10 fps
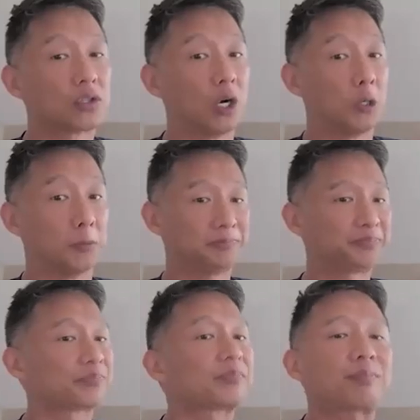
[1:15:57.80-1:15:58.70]

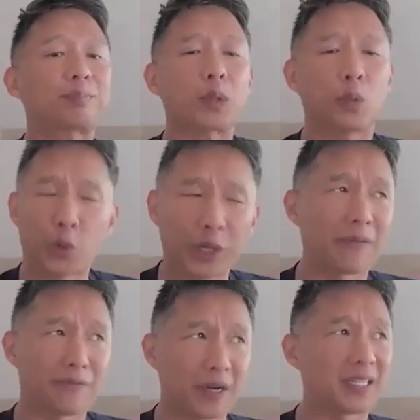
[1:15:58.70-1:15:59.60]
So we
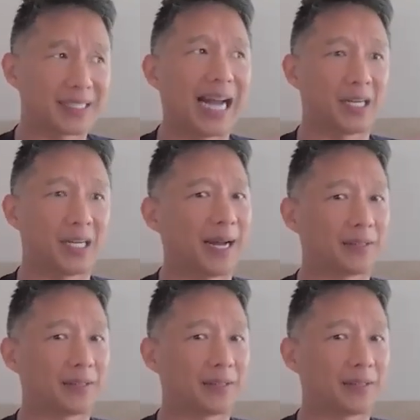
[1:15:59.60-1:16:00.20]
are very excited